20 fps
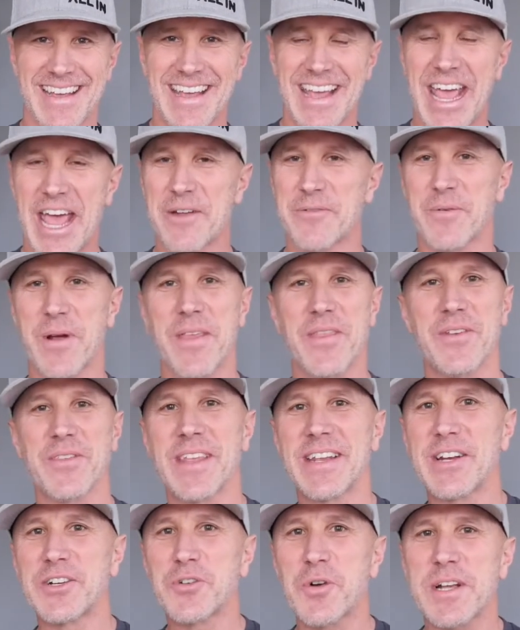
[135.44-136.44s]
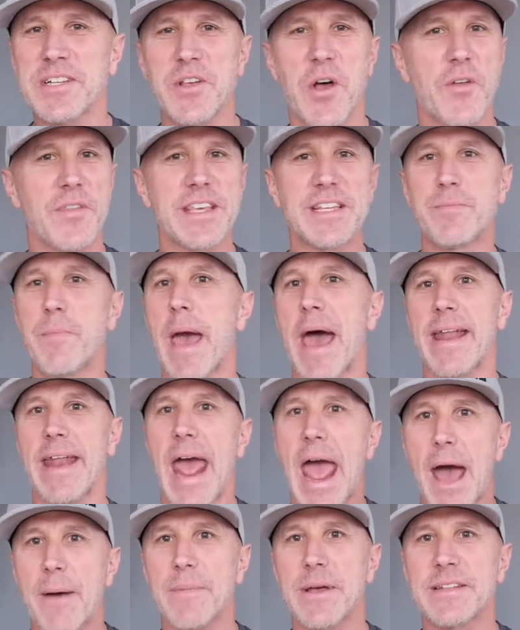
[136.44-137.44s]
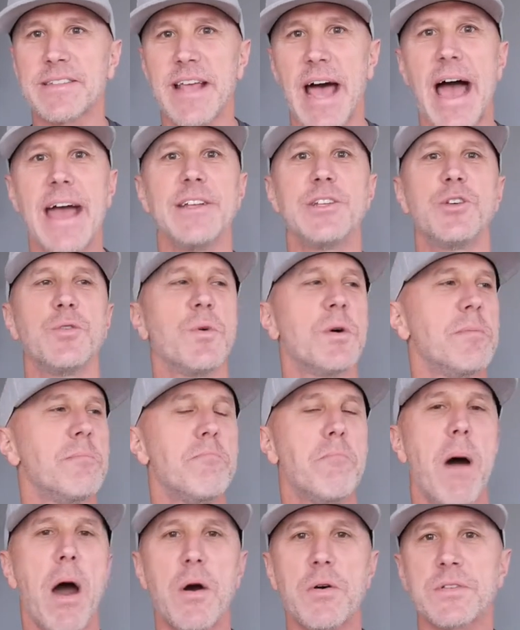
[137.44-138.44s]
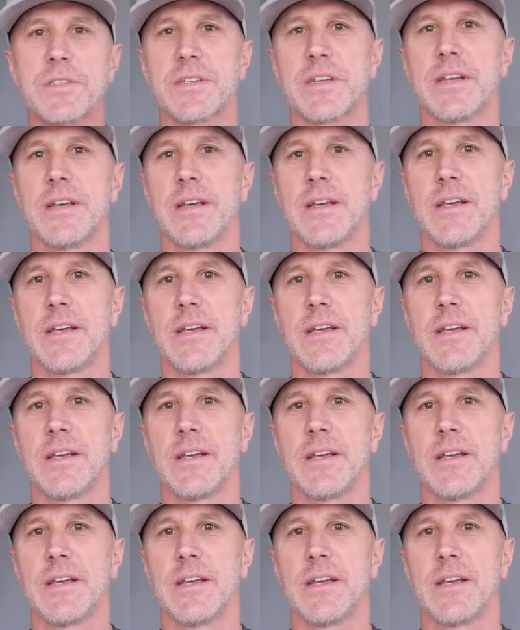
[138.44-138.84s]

And rather than address all these bad habits, I do what most